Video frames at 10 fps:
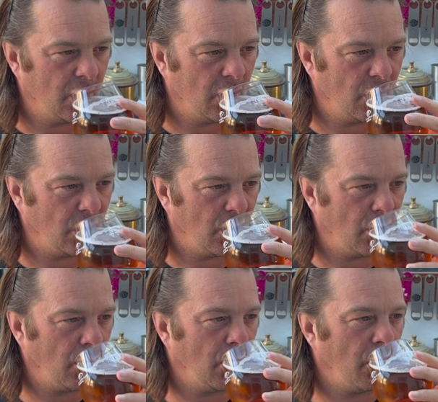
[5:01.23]

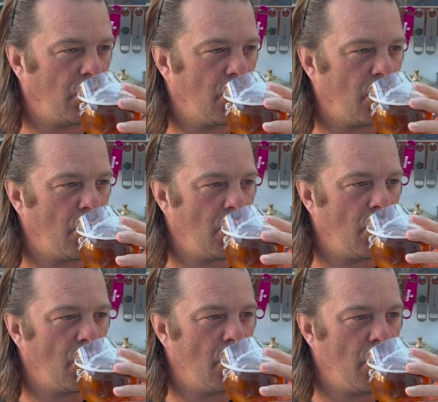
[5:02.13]

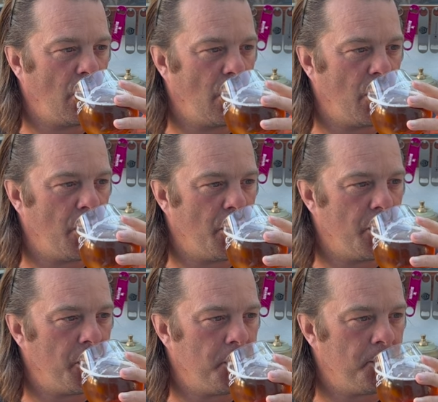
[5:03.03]

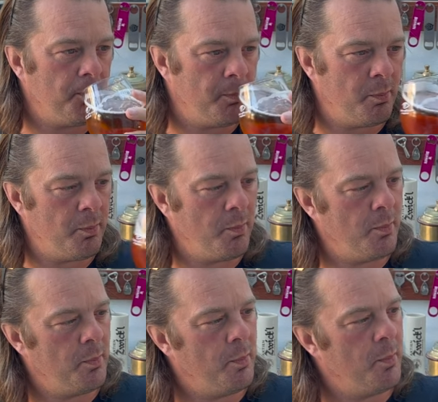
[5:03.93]

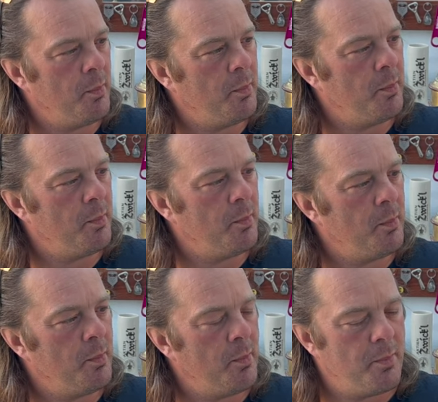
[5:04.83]

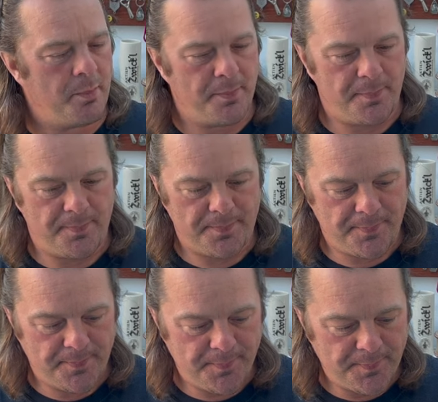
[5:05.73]

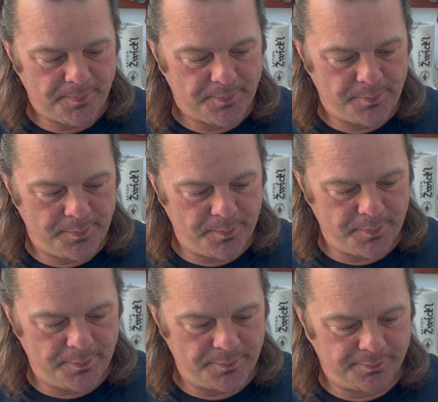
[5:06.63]

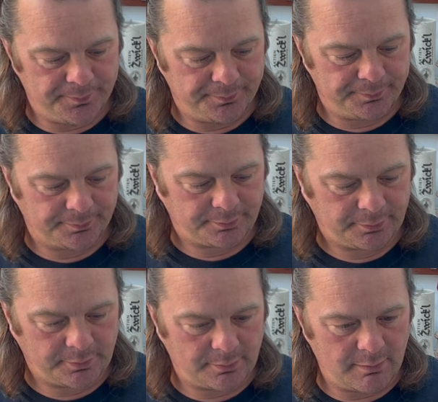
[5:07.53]

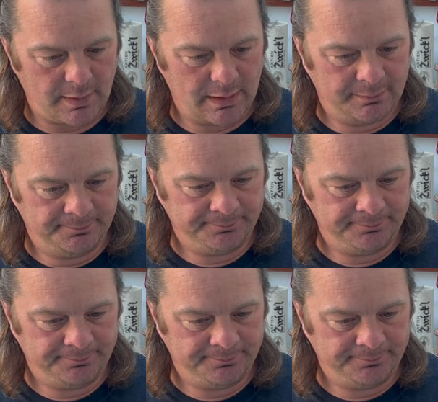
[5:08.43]
(no one is talking)